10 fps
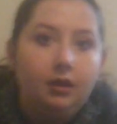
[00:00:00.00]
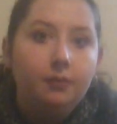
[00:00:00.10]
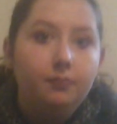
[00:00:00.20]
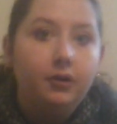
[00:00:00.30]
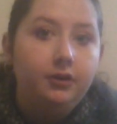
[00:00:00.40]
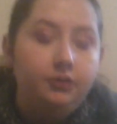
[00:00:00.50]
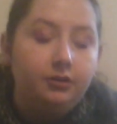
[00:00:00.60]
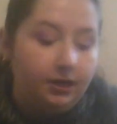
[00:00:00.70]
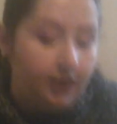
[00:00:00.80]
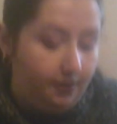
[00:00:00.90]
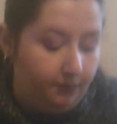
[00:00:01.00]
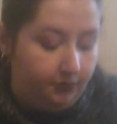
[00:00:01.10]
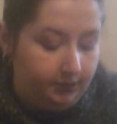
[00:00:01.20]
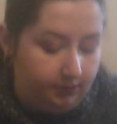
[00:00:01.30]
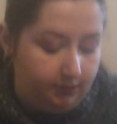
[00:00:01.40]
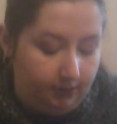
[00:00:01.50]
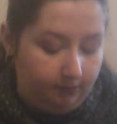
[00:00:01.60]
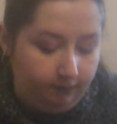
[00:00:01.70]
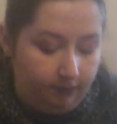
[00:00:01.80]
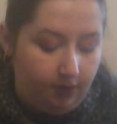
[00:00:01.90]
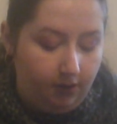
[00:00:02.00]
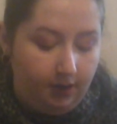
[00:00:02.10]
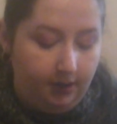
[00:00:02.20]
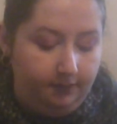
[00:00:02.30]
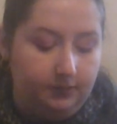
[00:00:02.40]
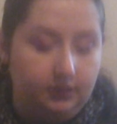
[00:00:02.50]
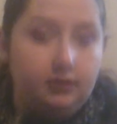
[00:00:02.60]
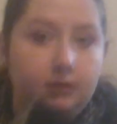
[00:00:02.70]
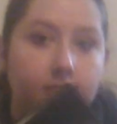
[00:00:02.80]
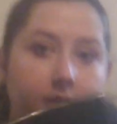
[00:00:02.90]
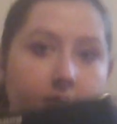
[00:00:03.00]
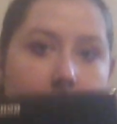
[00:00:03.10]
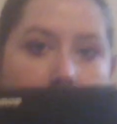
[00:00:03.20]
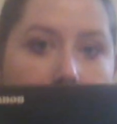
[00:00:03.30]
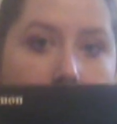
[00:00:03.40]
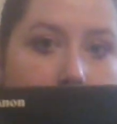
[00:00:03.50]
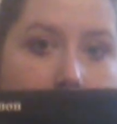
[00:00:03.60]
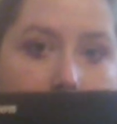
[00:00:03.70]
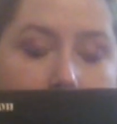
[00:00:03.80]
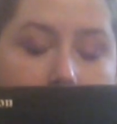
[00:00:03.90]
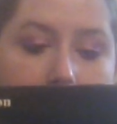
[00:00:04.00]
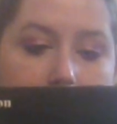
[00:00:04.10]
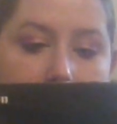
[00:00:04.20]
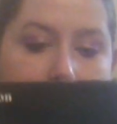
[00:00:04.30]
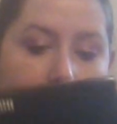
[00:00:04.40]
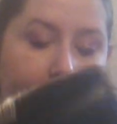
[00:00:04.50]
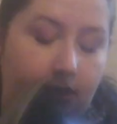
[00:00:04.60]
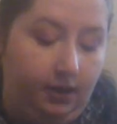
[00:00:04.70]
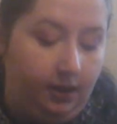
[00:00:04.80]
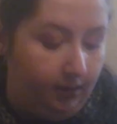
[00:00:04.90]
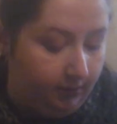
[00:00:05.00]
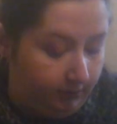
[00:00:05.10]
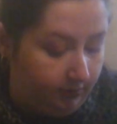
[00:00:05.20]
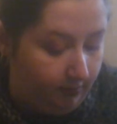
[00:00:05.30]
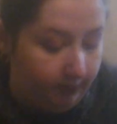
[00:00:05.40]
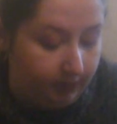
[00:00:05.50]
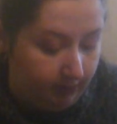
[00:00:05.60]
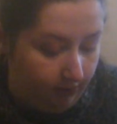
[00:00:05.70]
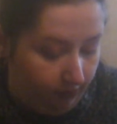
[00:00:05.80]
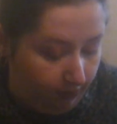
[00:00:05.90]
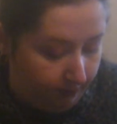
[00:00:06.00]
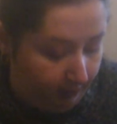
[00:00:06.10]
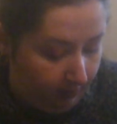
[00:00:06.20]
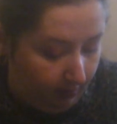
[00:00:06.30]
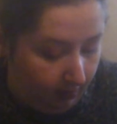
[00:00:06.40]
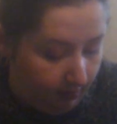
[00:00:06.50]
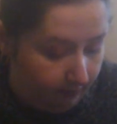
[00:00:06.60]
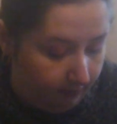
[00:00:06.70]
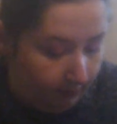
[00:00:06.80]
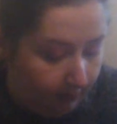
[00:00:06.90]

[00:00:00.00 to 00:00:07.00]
My new camera's arrived. It's the Canon G7X. So I'm just going to open it up.